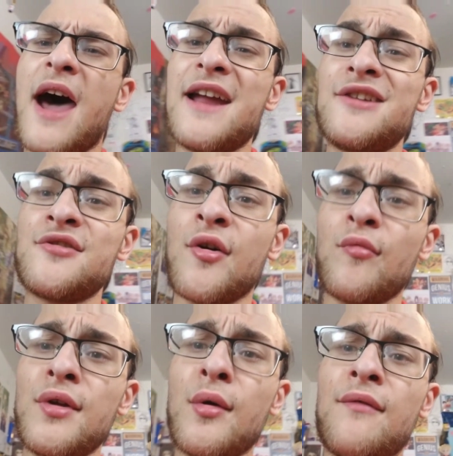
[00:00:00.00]
I
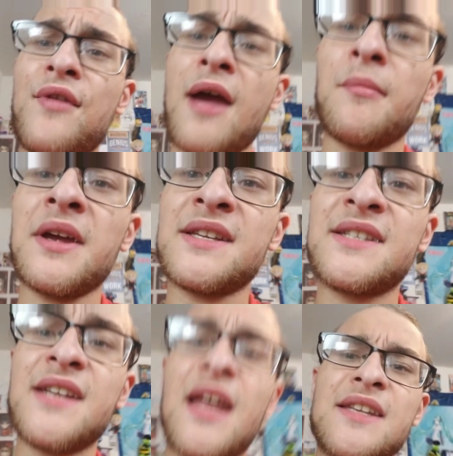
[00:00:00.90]
don't know if that makes
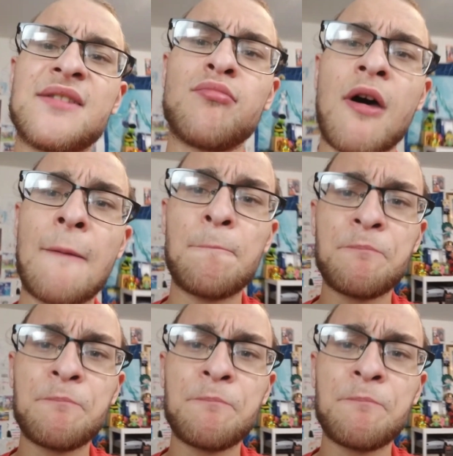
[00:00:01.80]
sense, but